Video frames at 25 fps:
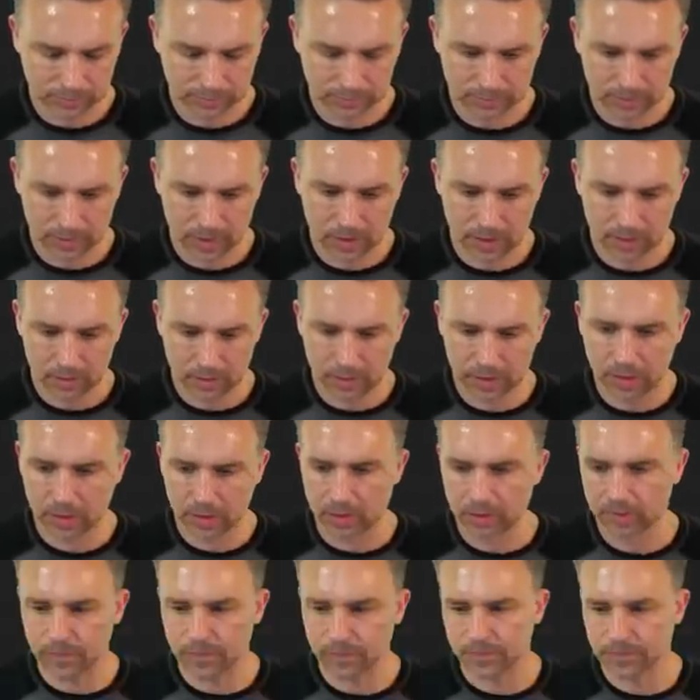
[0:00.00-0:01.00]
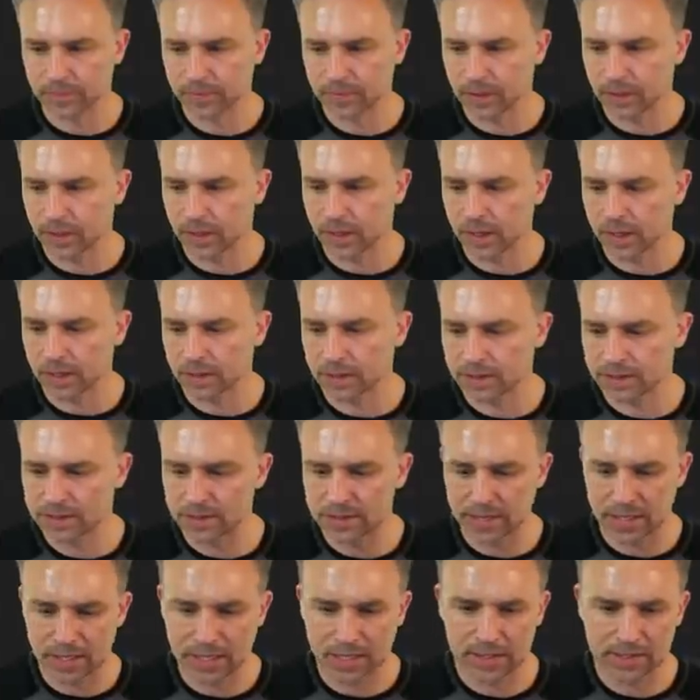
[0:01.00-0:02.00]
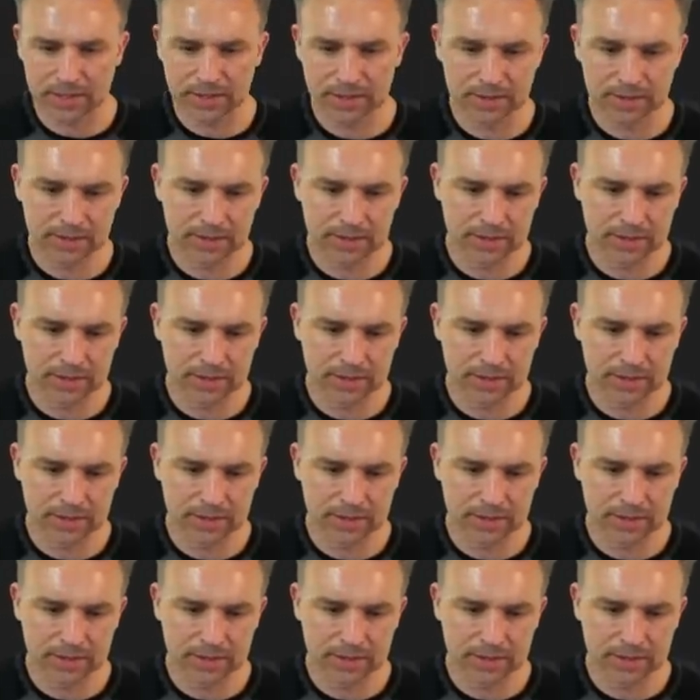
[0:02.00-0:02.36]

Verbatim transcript: There we go. Okay, done.